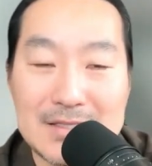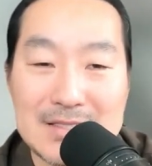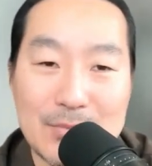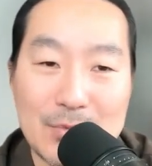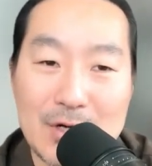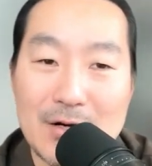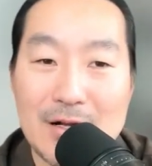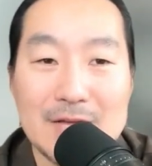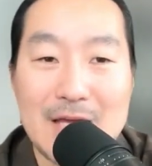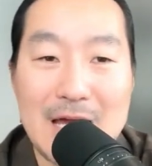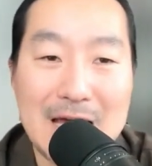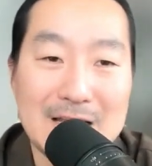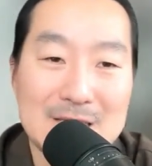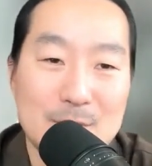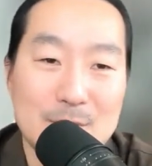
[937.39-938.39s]
somewhere around
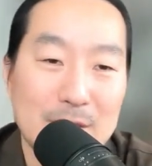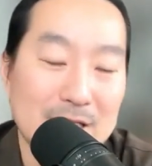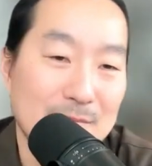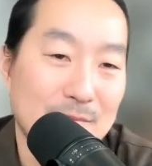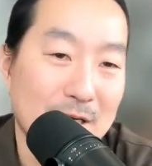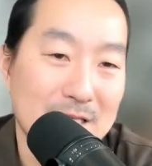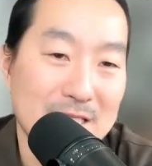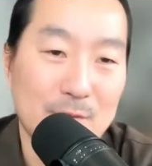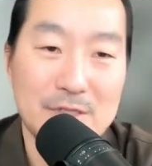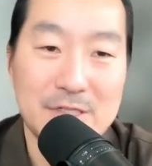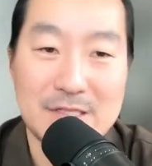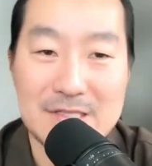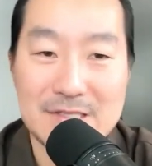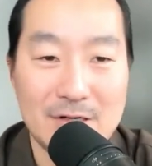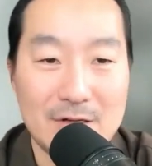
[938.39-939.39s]
that is probably the price at which
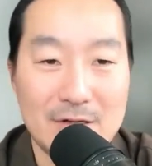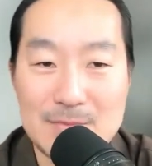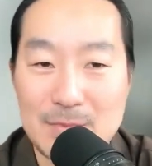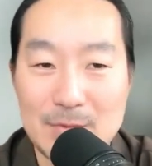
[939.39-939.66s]
it starts.